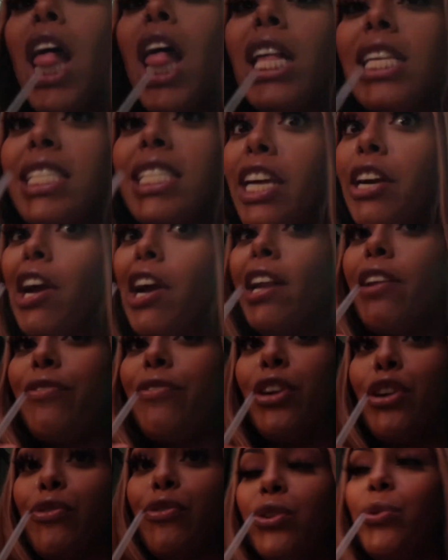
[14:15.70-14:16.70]
stare at it
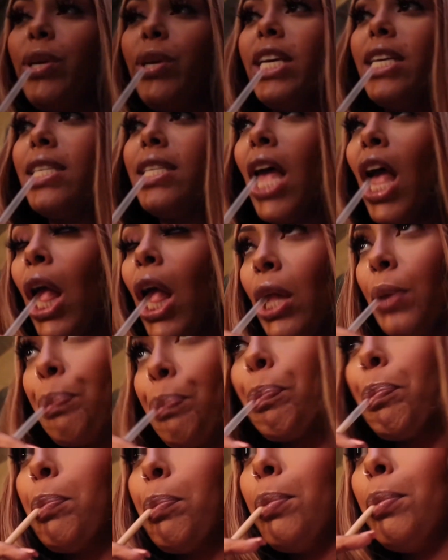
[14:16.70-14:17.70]
for a few weeks.
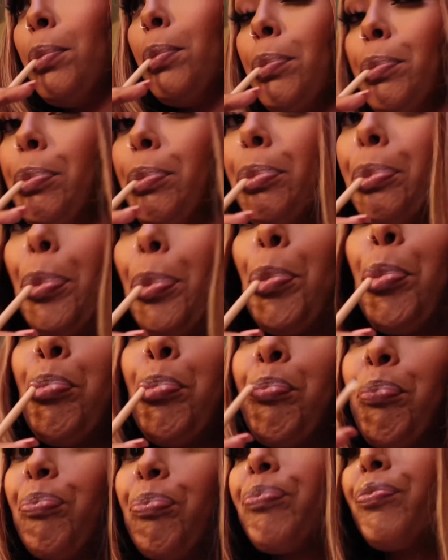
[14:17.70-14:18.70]

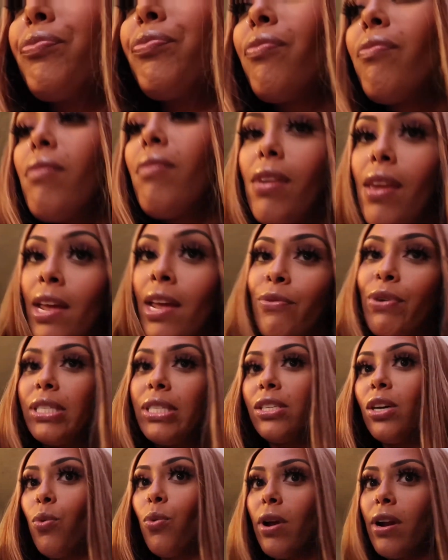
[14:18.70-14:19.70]
And if I
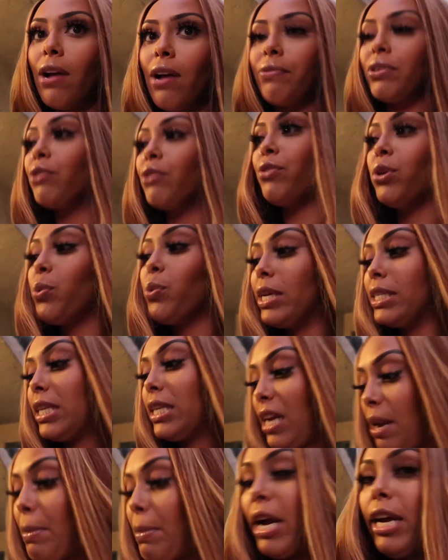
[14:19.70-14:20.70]
still want it after a few weeks,
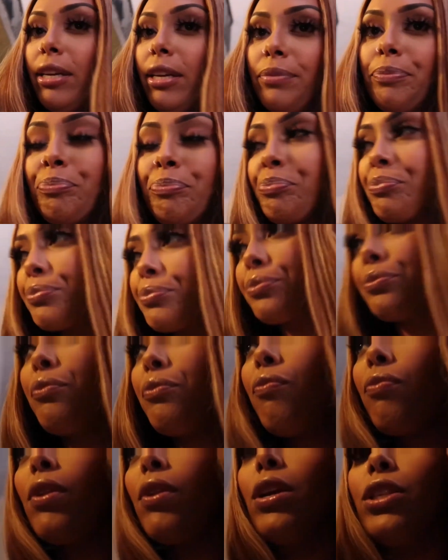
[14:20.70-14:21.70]
then I buy it.
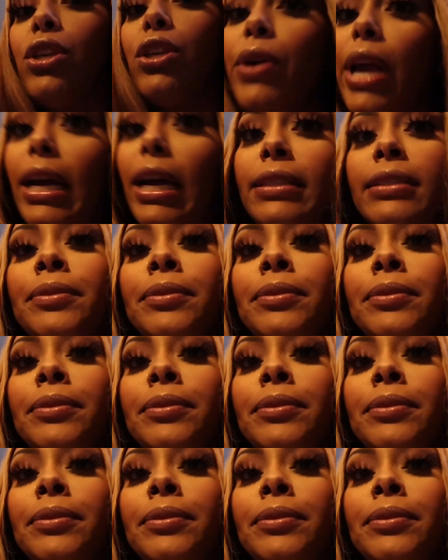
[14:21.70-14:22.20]
So yeah.